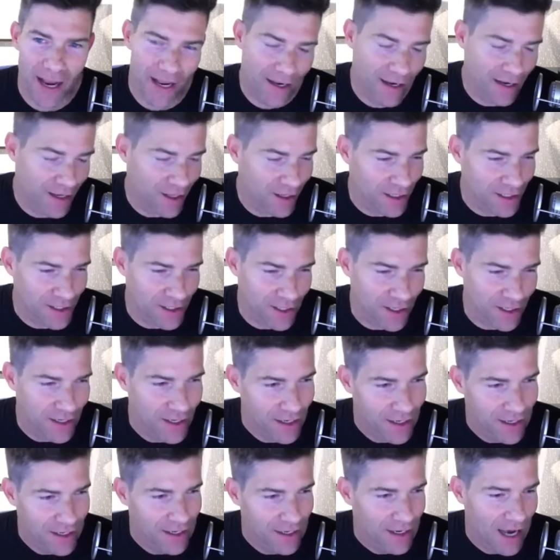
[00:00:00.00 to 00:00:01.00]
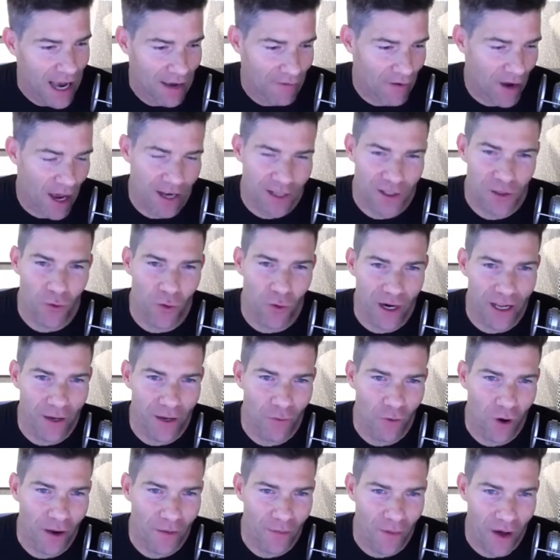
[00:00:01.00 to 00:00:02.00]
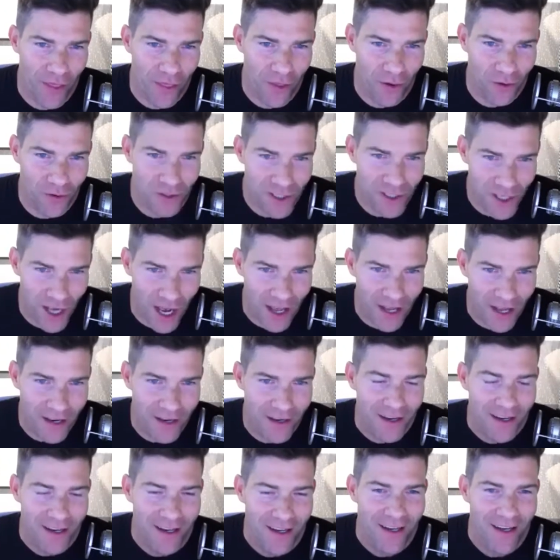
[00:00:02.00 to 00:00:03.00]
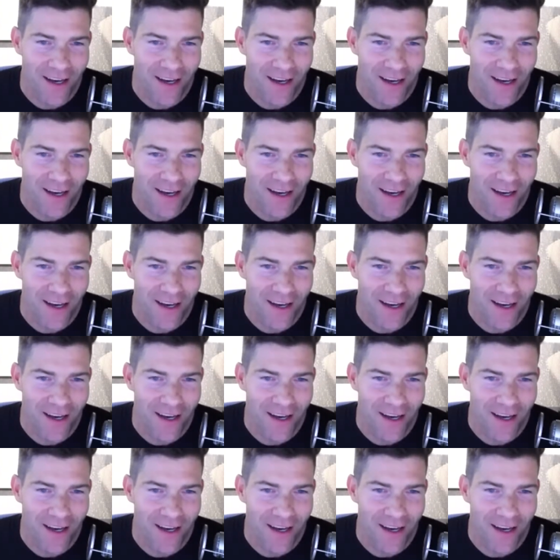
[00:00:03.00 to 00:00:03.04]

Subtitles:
And listen, I've got a 21-month-old son.